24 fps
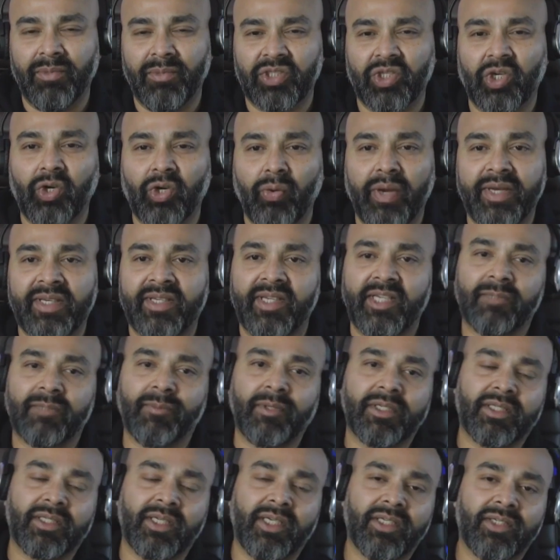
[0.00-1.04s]
much greater
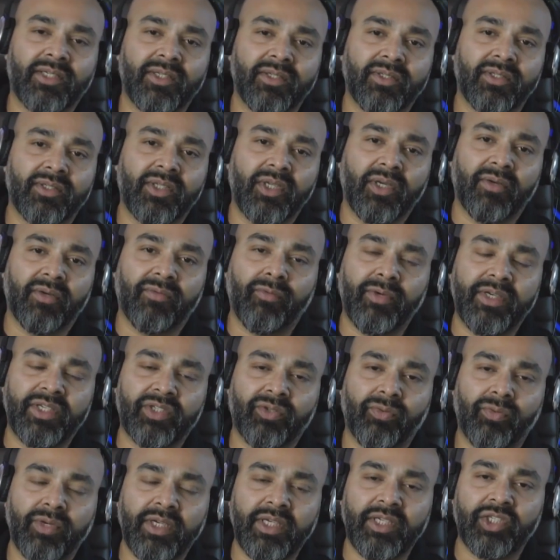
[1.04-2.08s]
expectations, for
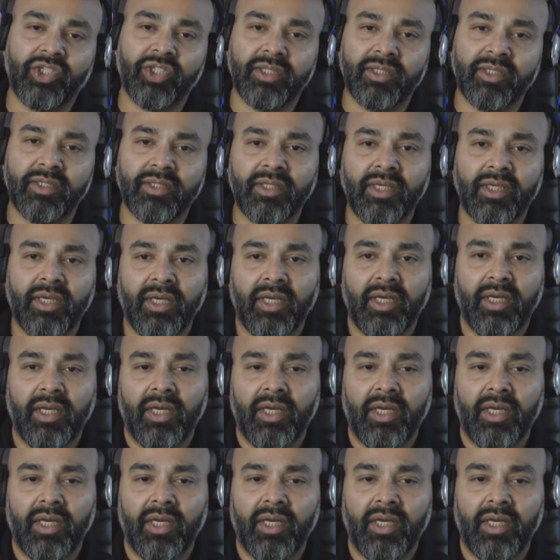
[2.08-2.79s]
each region,